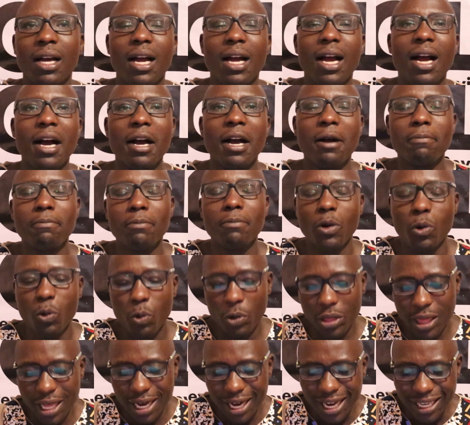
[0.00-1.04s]

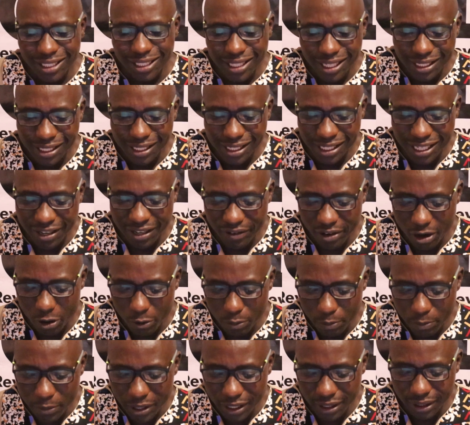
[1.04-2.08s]
With the latest
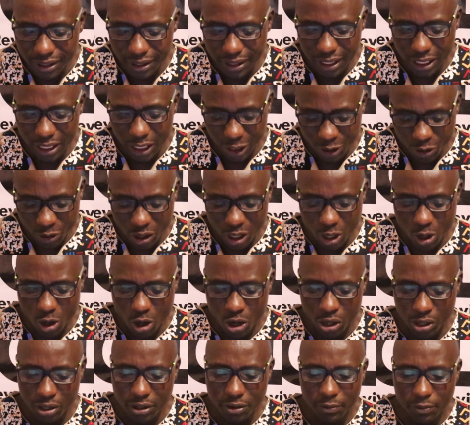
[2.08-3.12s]
developments going
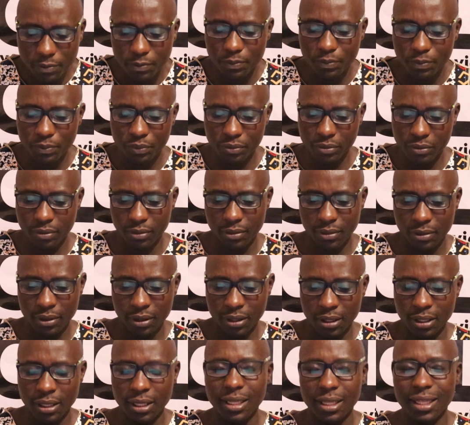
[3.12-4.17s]
on,
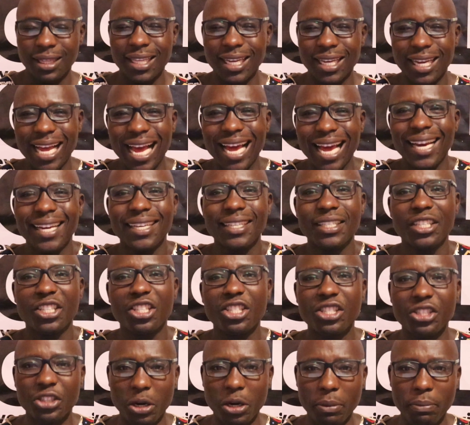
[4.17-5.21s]
the
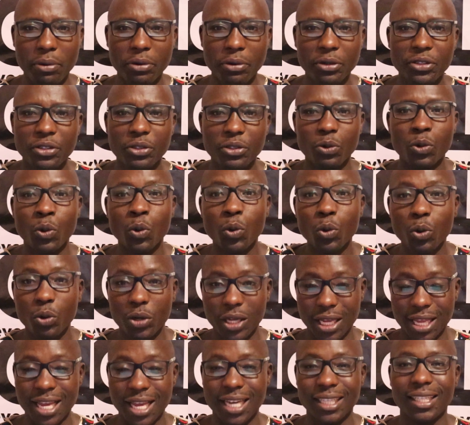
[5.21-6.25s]
current troubles Uhuru
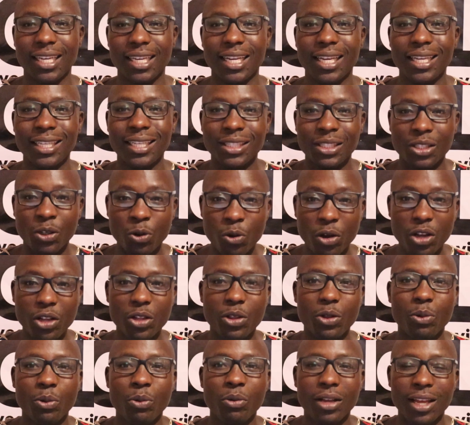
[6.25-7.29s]
Kenyatta is
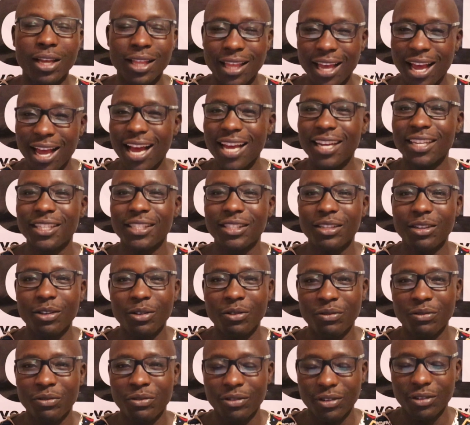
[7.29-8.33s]
going through in the hands
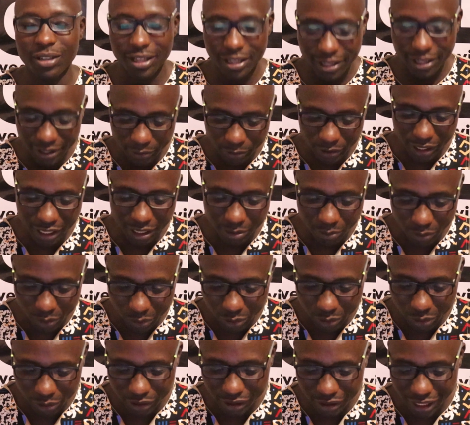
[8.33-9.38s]
of William
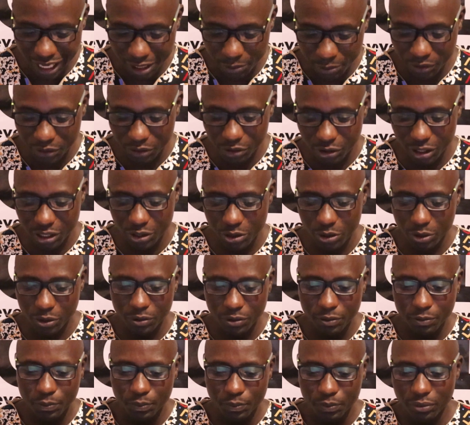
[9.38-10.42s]
Ruto's
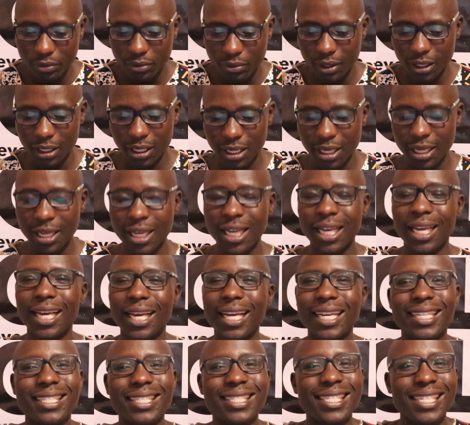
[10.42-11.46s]
administration,
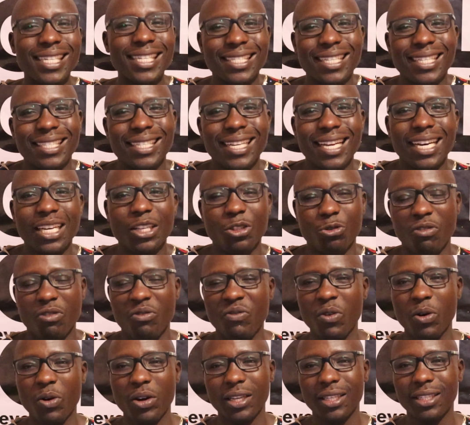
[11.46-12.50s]
it is necessary to
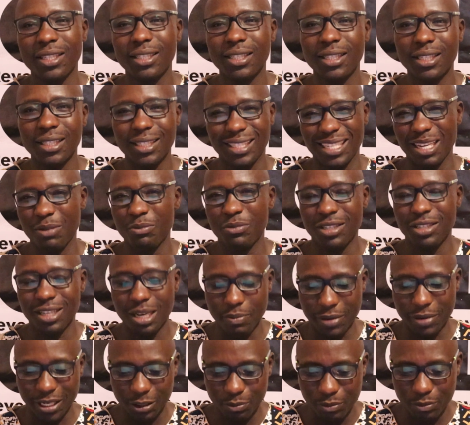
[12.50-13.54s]
avoid some
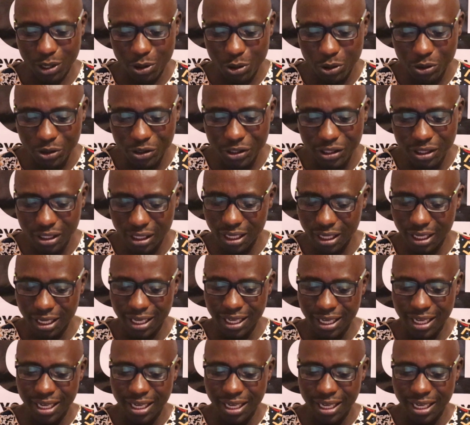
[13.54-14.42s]
dramas, because